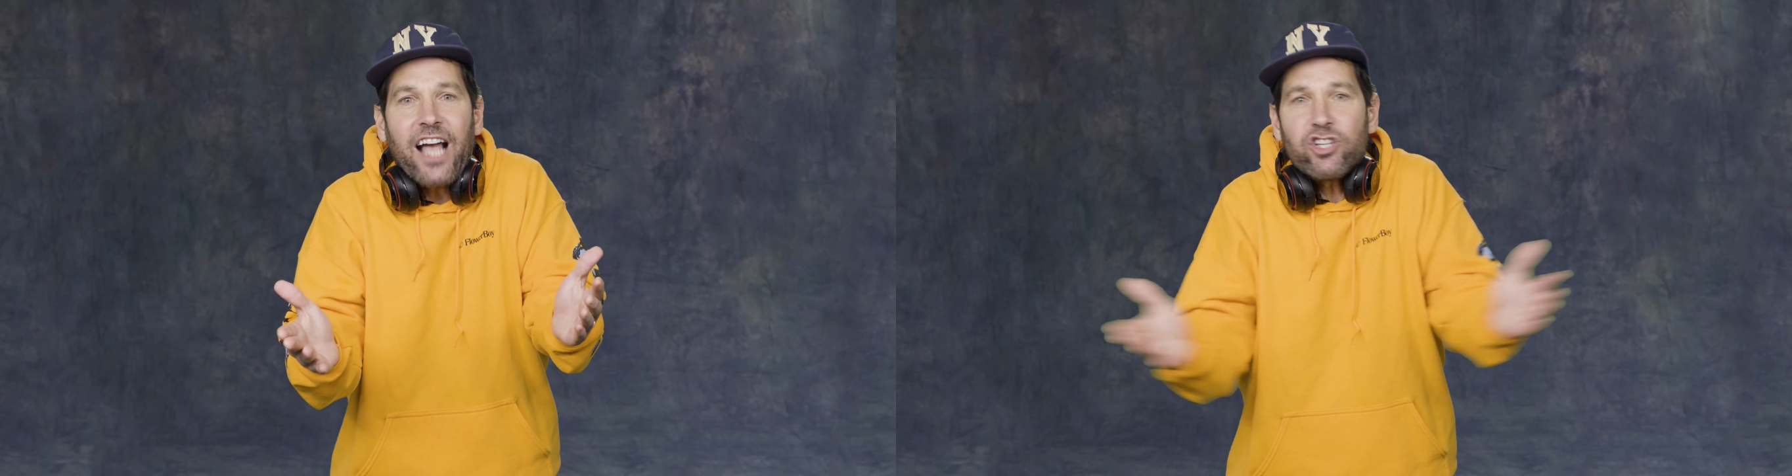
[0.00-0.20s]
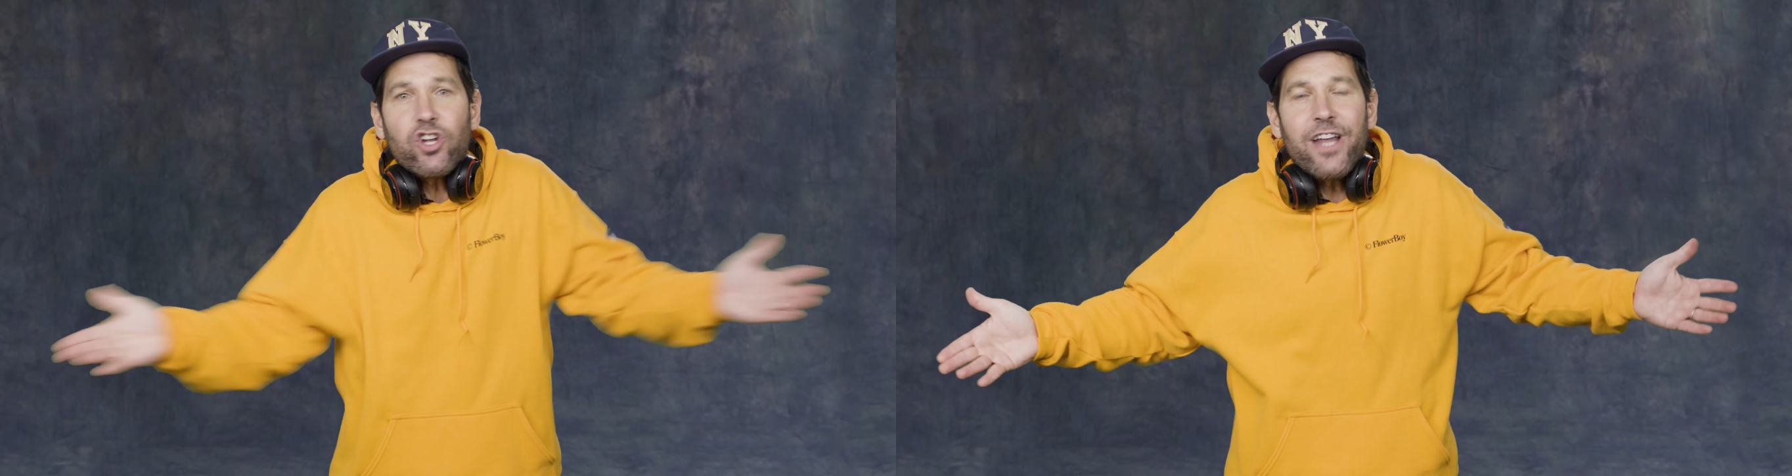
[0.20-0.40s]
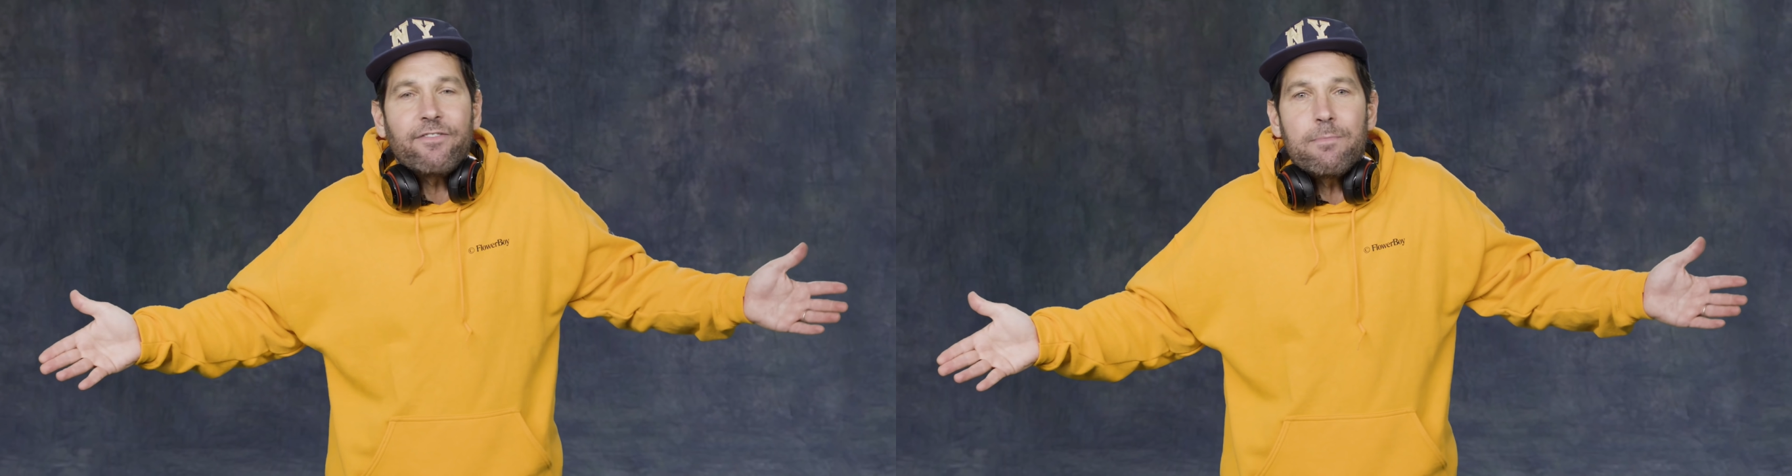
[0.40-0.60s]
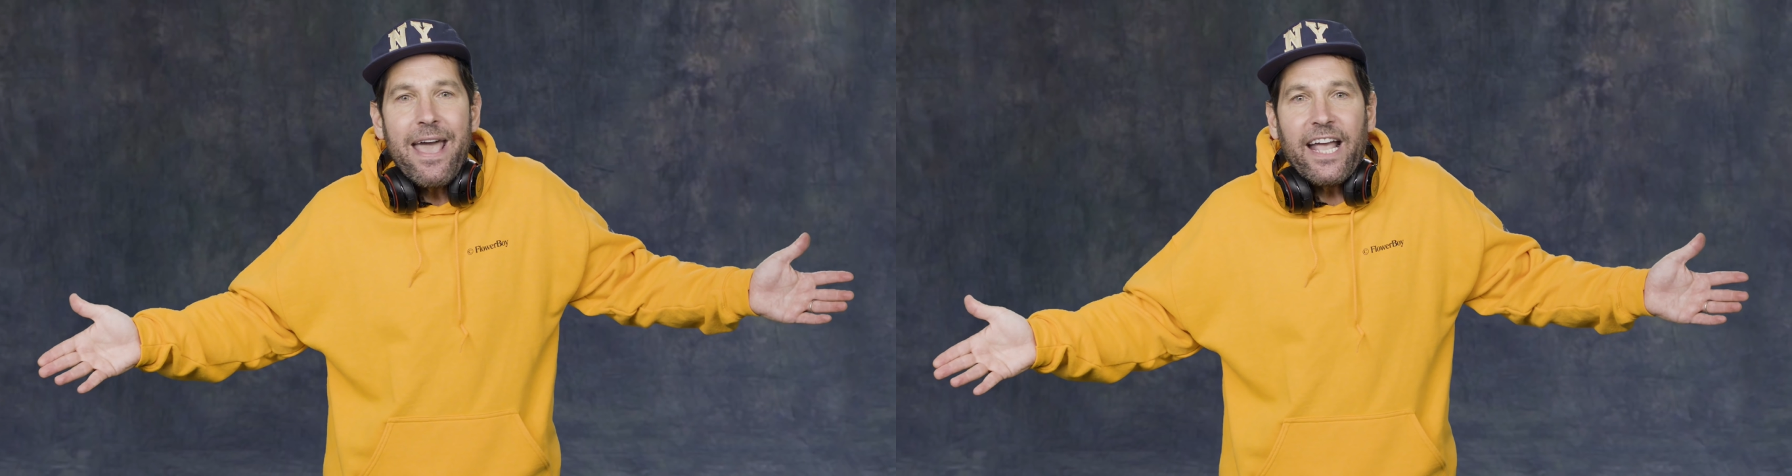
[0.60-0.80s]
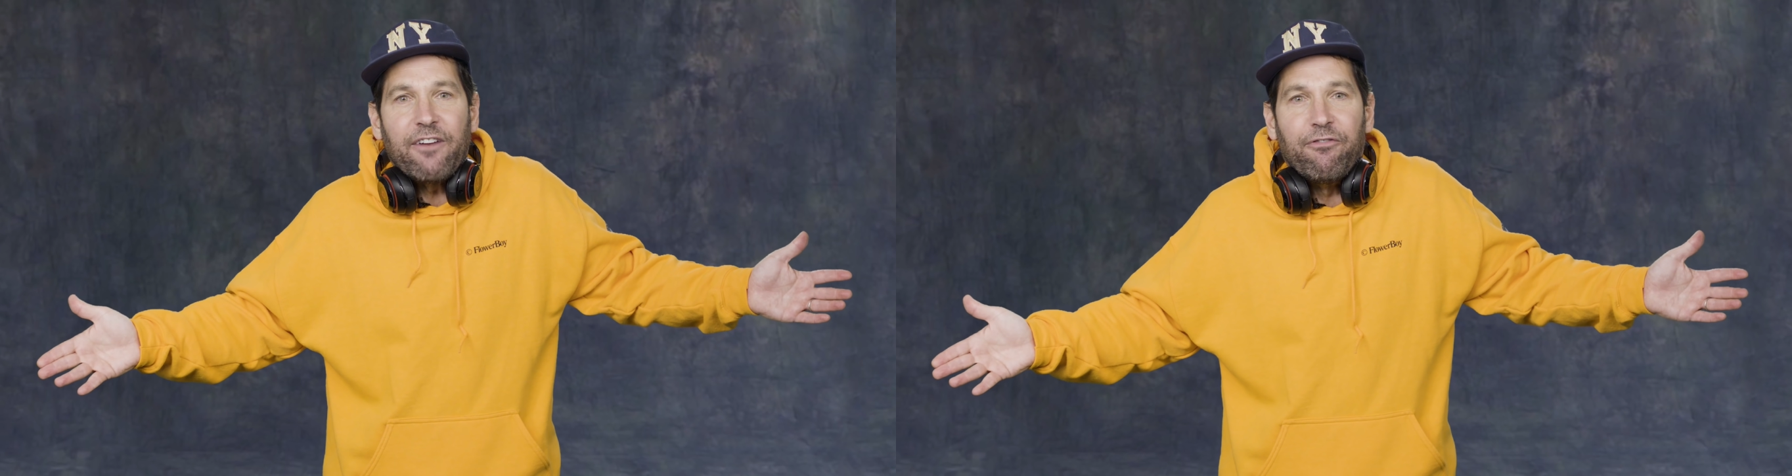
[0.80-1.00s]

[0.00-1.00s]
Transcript: I shouldn't have to make it